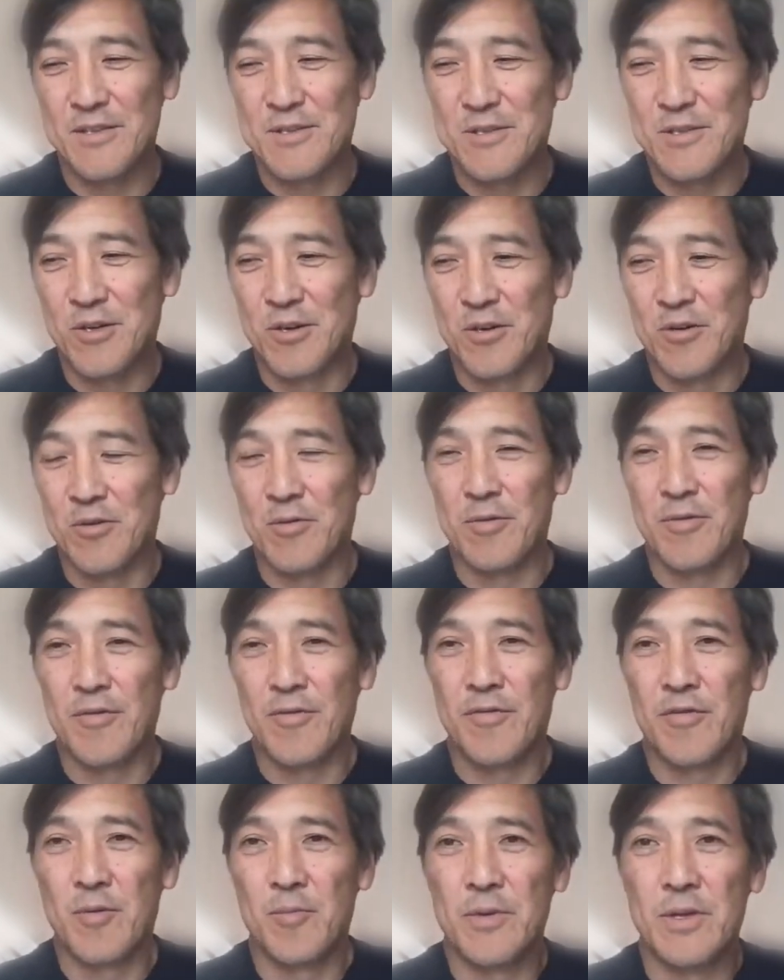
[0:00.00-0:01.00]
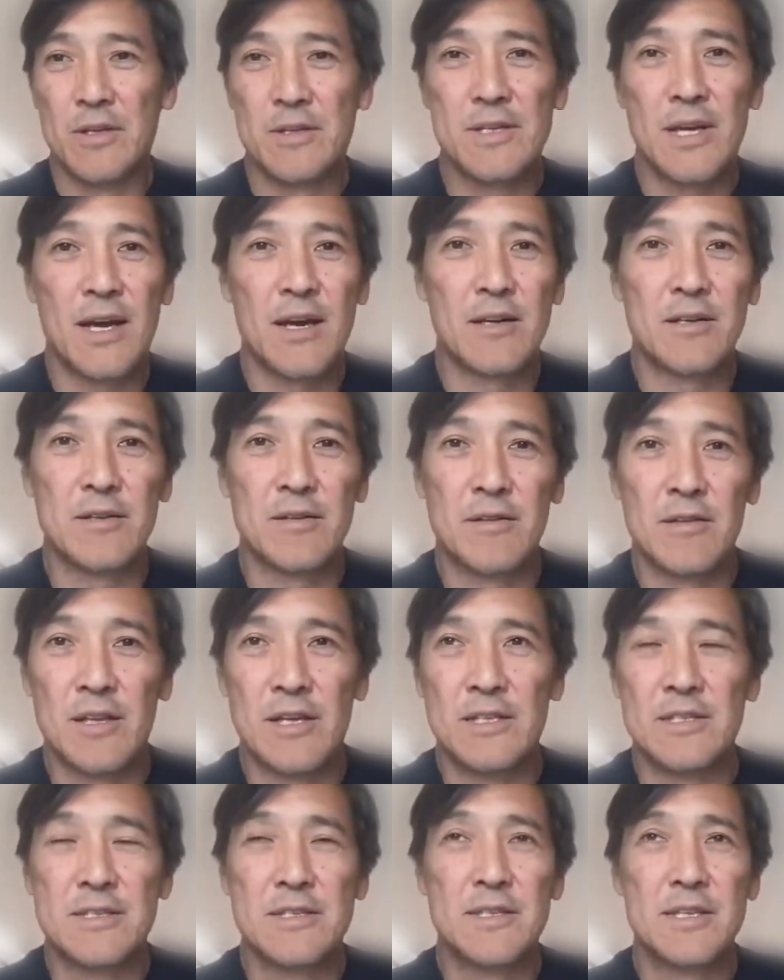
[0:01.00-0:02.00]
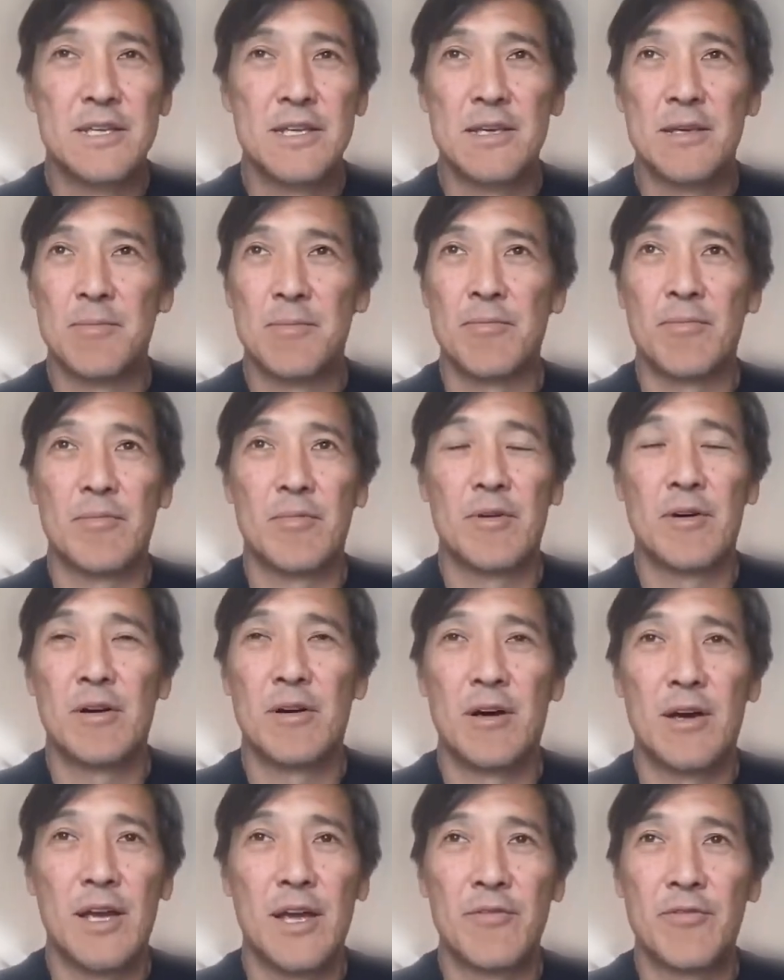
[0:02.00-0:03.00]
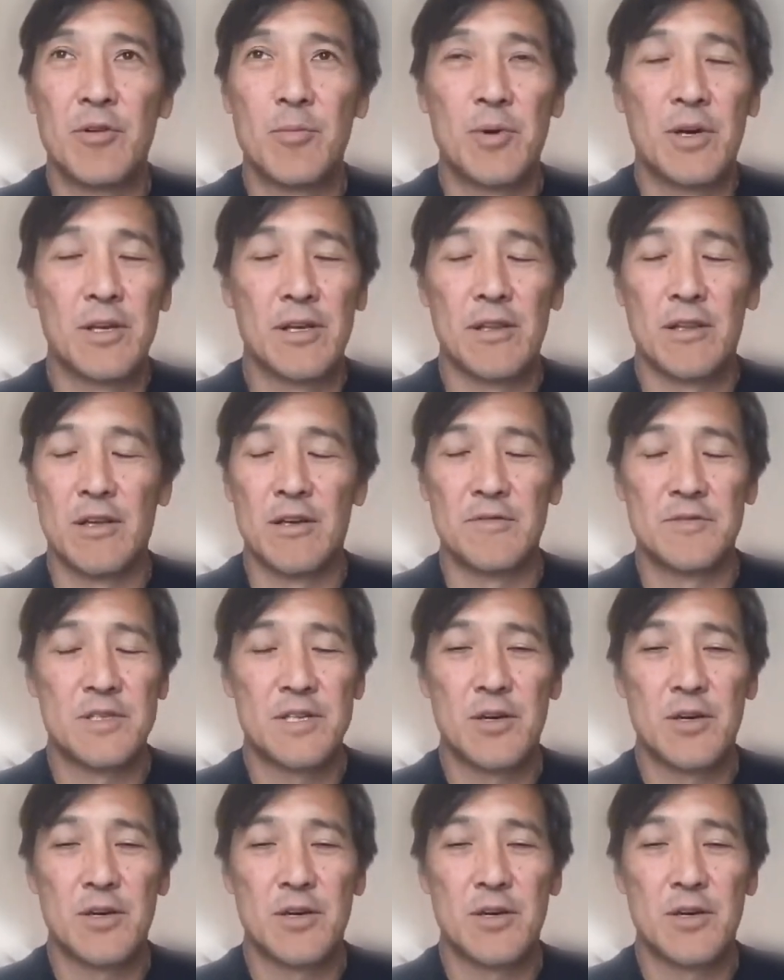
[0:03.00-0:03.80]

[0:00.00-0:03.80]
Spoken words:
So from the entire Lens team, everybody loves